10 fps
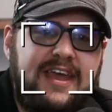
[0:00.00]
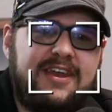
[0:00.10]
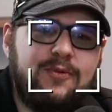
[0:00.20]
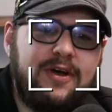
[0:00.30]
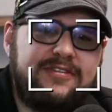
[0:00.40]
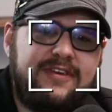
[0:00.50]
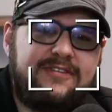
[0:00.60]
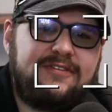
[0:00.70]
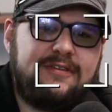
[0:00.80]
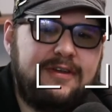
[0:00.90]
Hey, do you want
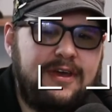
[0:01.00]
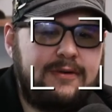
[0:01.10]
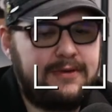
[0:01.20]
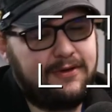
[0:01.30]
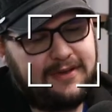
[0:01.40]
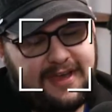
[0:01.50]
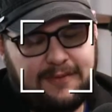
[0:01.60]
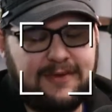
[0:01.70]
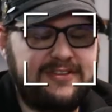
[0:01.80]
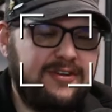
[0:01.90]
this? No. Okay.
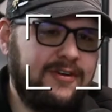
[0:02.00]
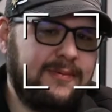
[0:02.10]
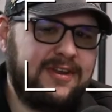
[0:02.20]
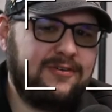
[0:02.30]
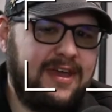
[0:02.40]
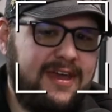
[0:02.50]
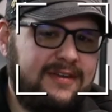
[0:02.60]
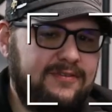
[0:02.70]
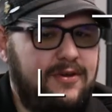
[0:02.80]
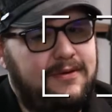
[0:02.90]
Well, do you know anybody who
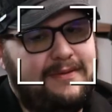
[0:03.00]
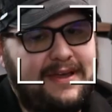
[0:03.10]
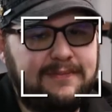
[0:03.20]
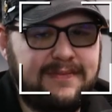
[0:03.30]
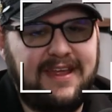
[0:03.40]
can? Oh well.